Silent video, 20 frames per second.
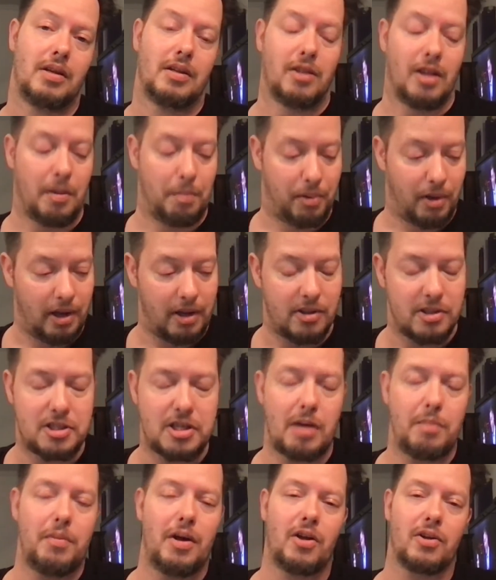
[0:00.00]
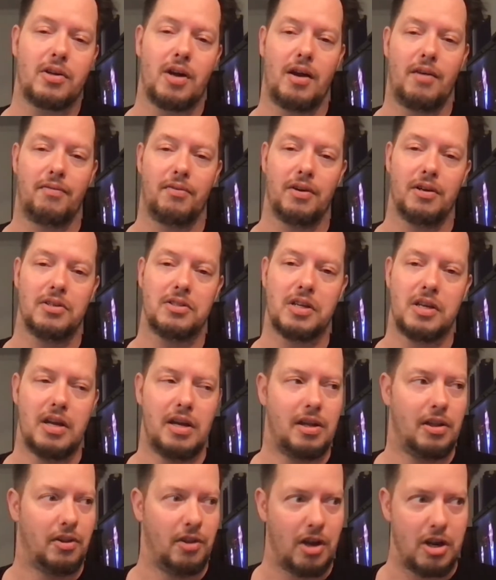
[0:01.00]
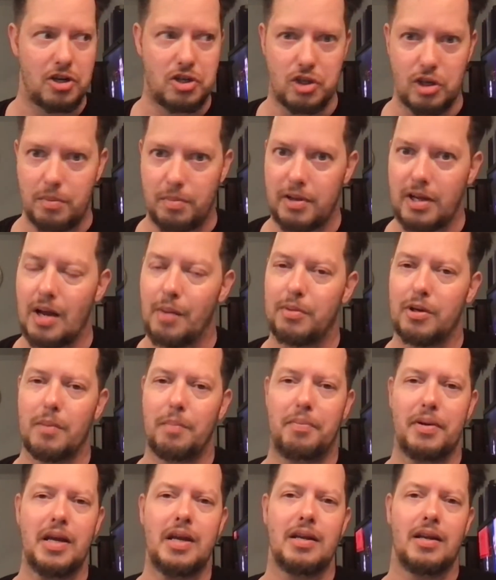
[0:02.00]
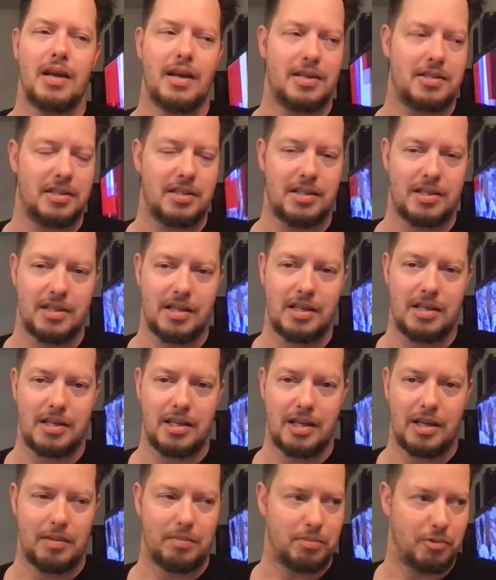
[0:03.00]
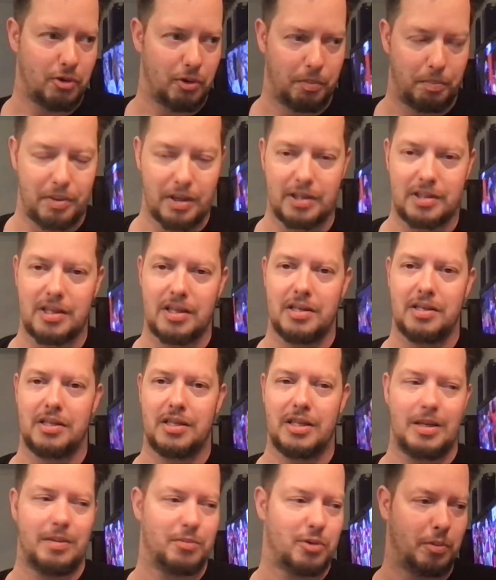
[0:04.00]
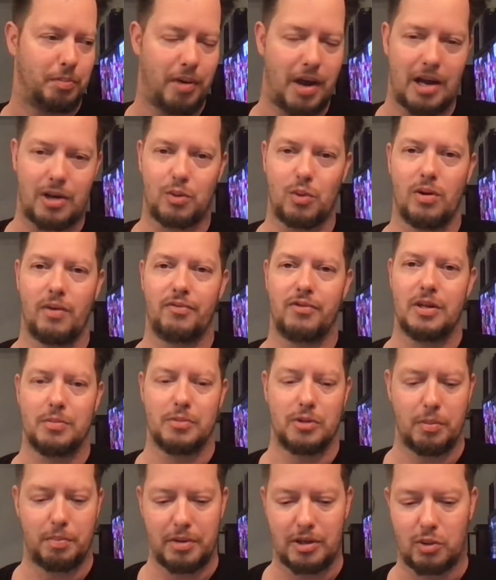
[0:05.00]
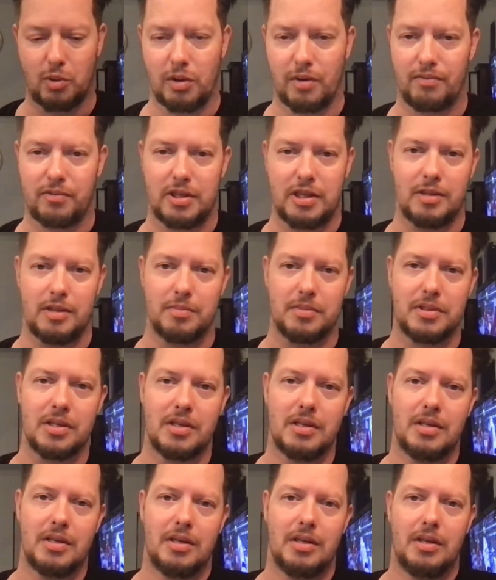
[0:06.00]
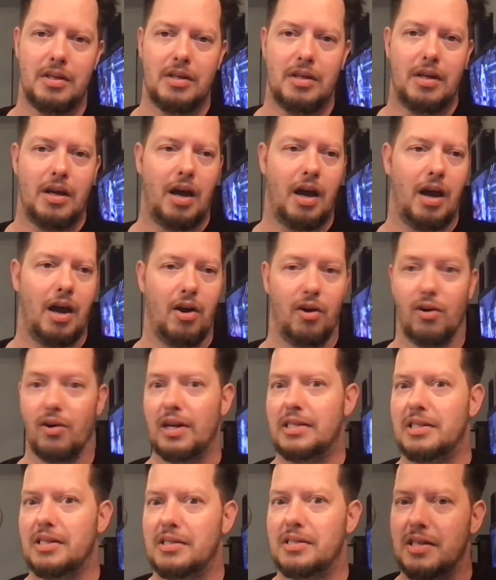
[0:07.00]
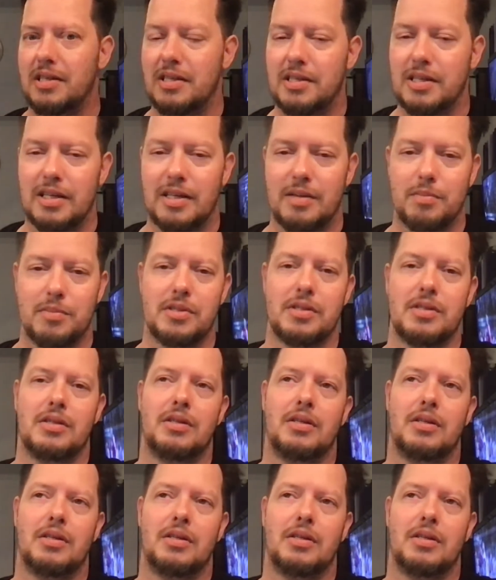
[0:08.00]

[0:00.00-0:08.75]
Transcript: They play in the Sun Belt Conference. They shouldn't be able to beat SEC teams or Big Ten teams or Pac-12 teams or Big 12 teams or ACC teams.